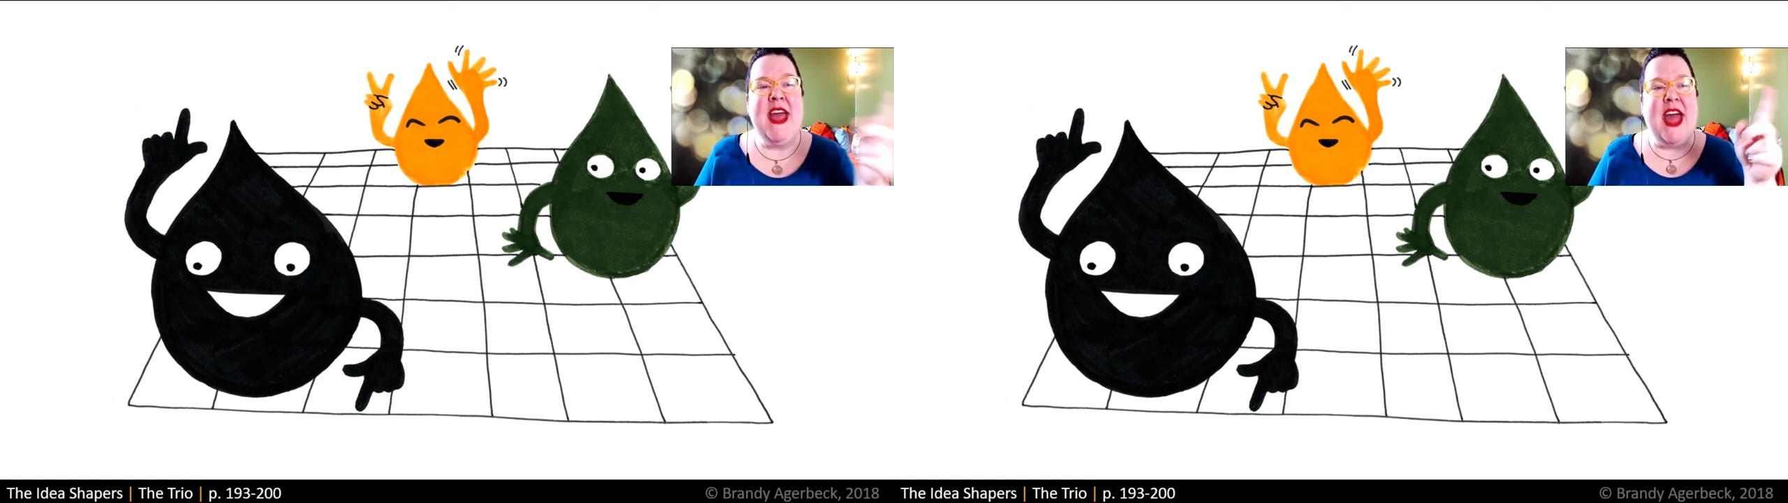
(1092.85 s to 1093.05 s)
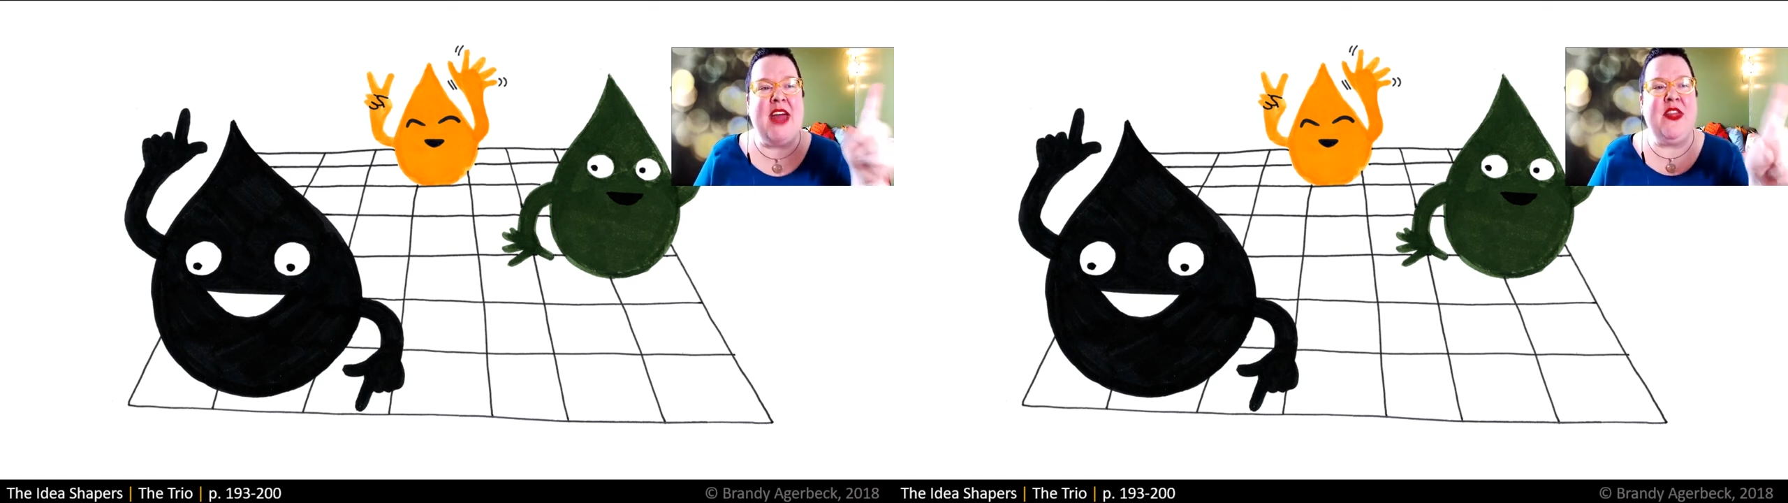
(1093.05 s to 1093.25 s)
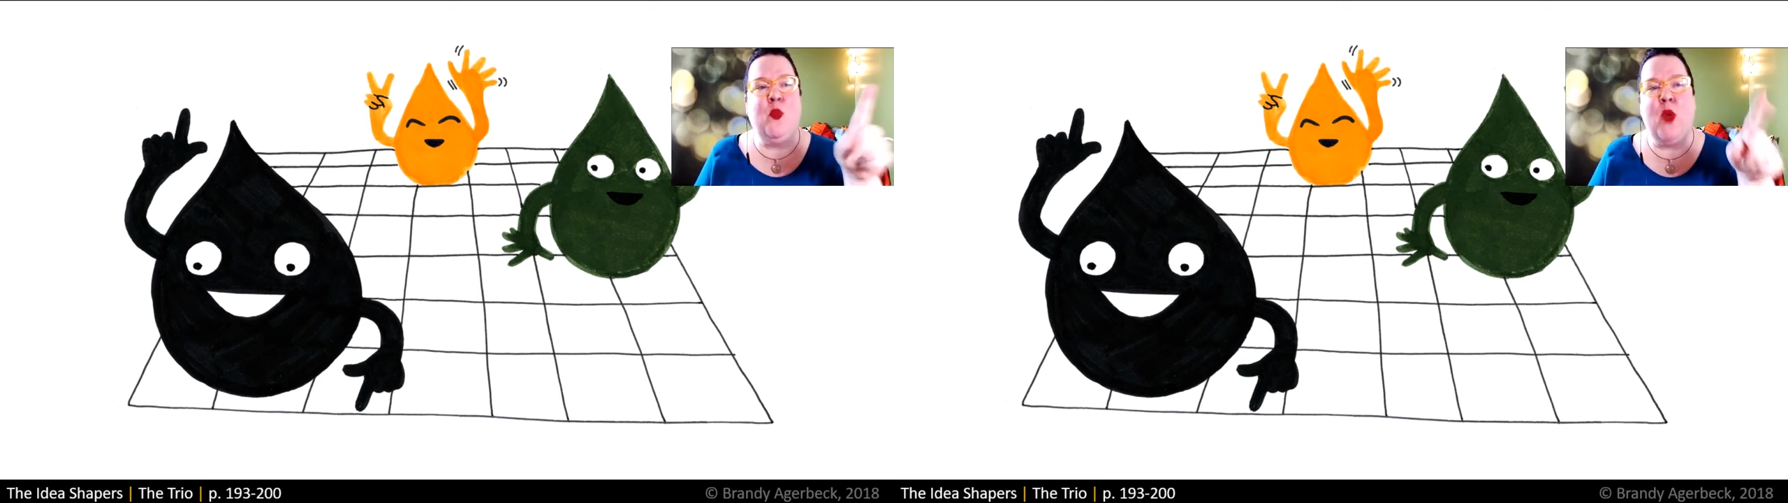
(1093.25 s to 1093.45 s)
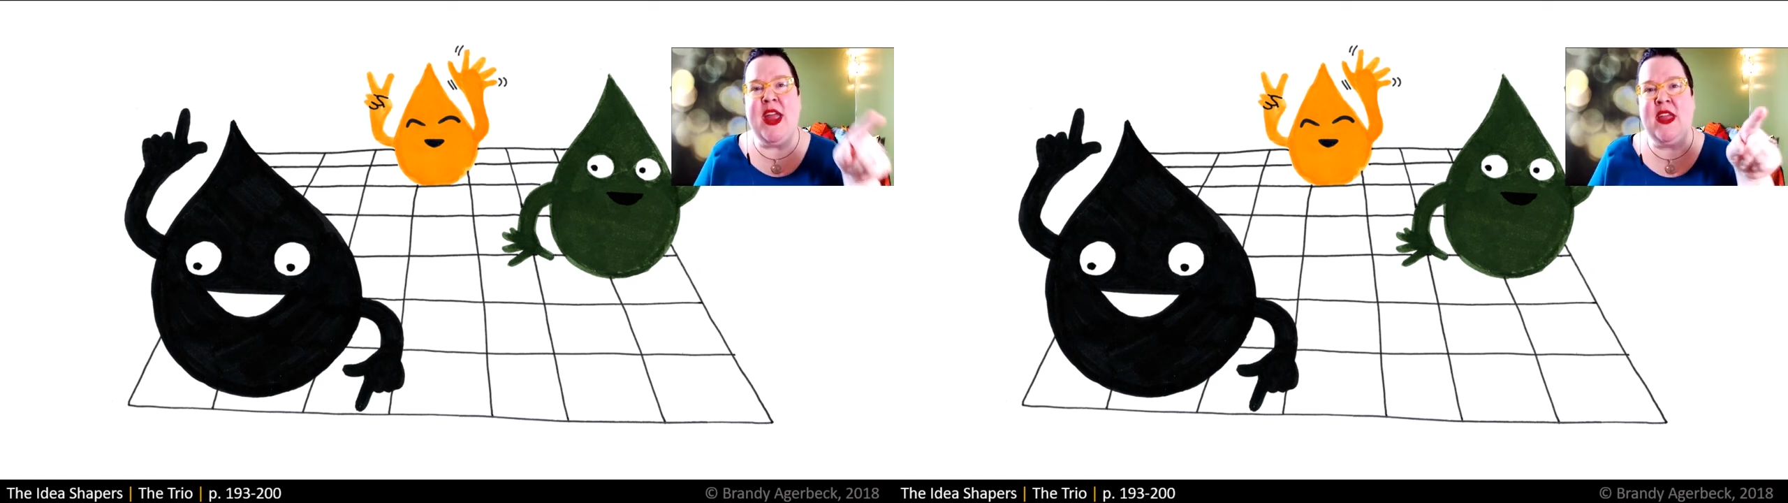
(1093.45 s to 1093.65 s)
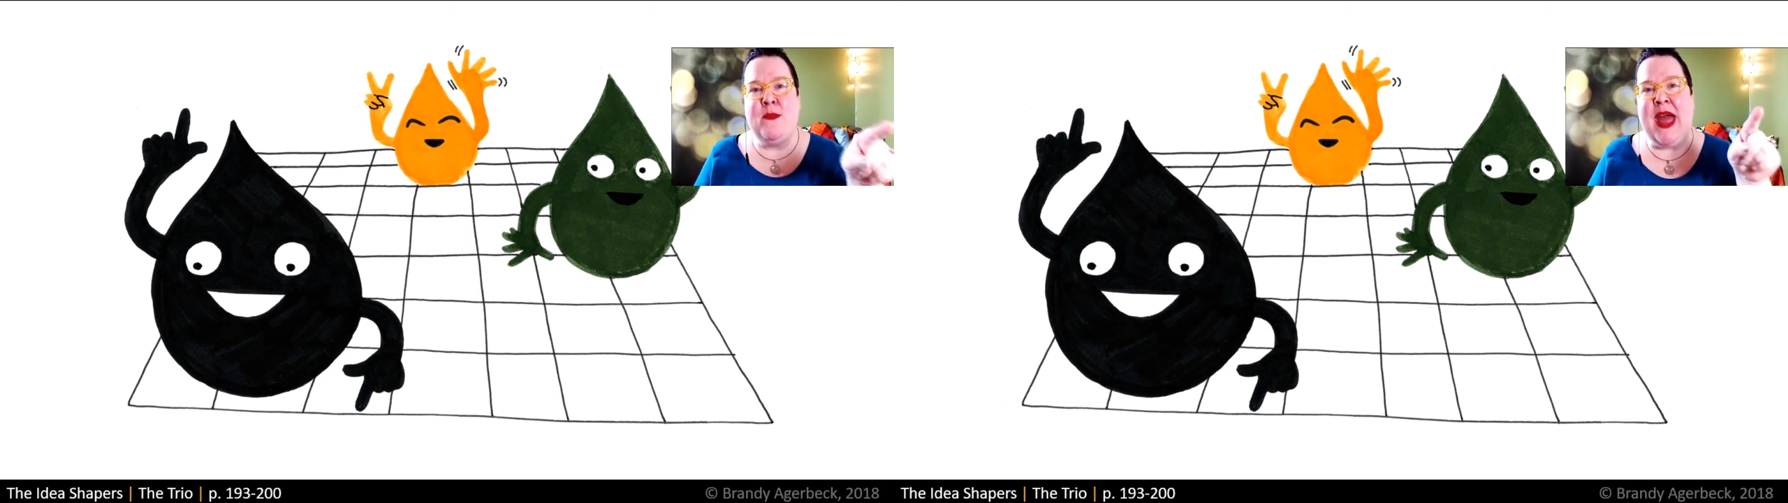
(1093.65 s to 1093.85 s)
And then way
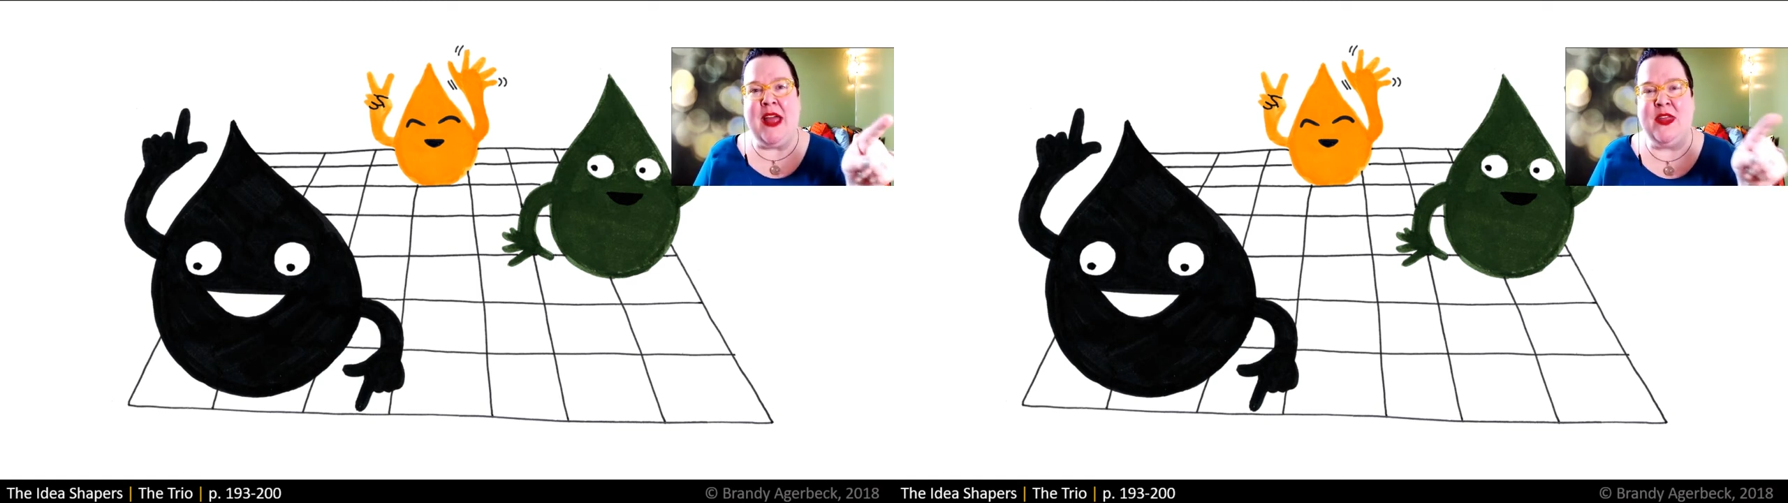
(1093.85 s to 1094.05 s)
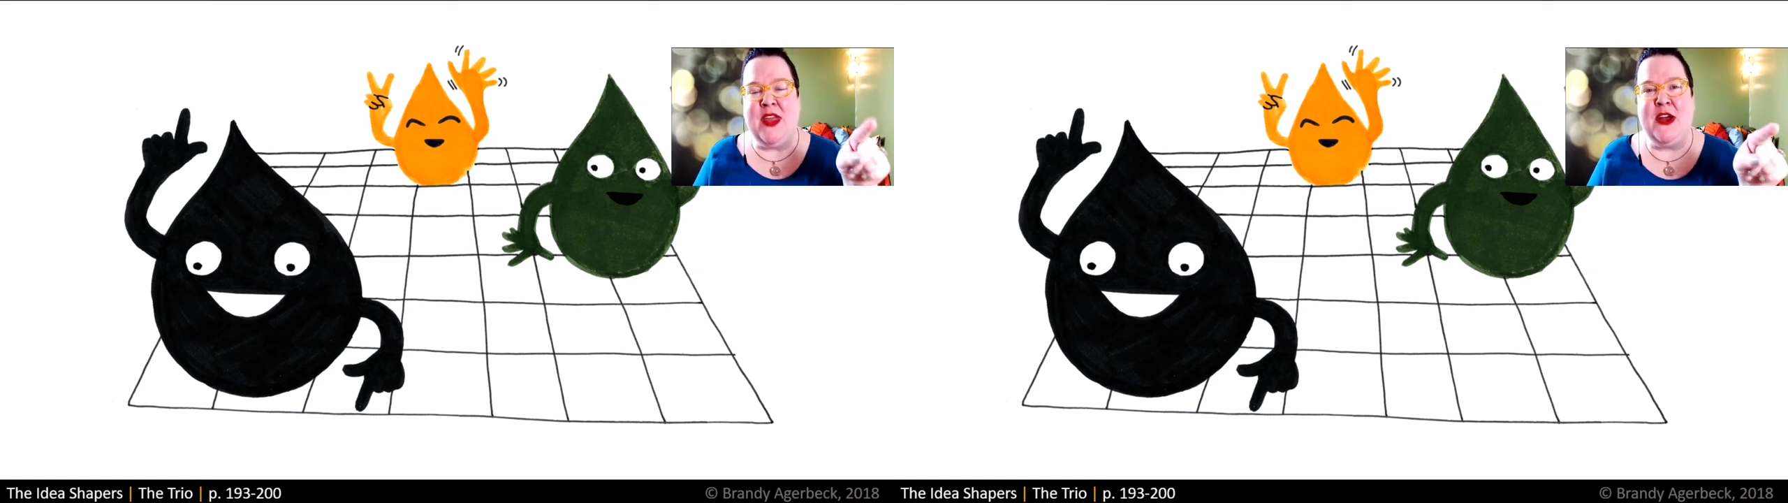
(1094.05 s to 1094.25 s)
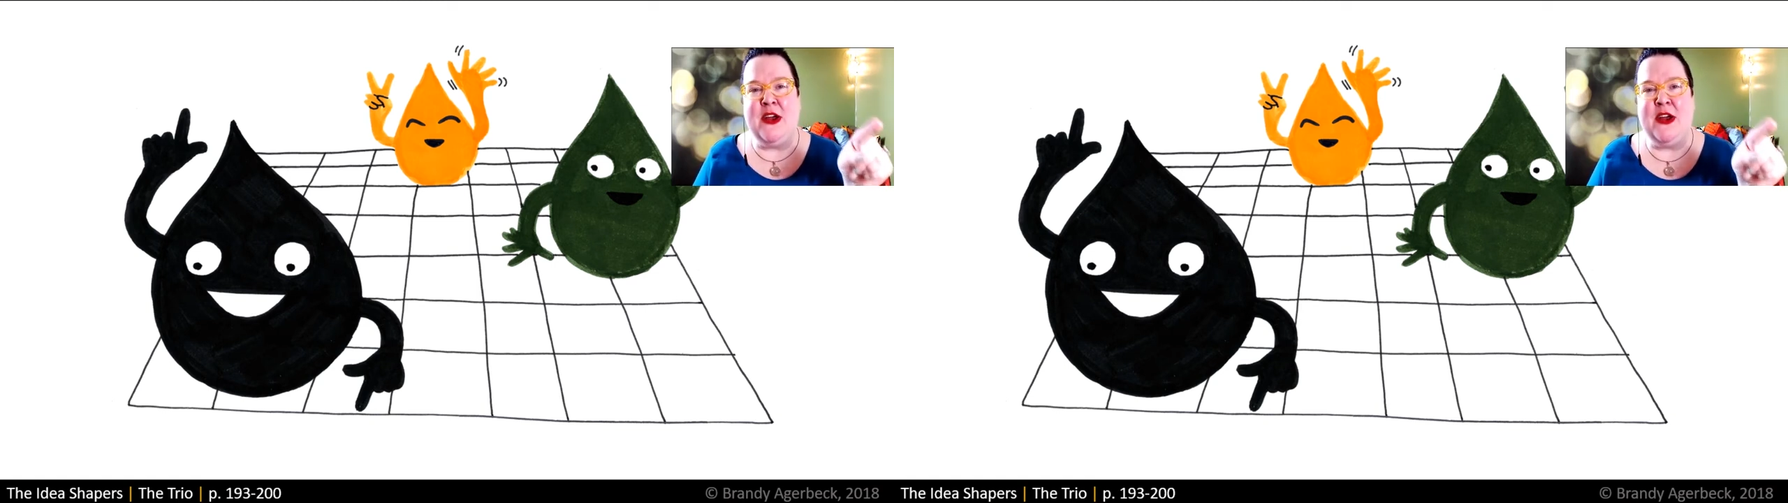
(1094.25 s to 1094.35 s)
in the back there,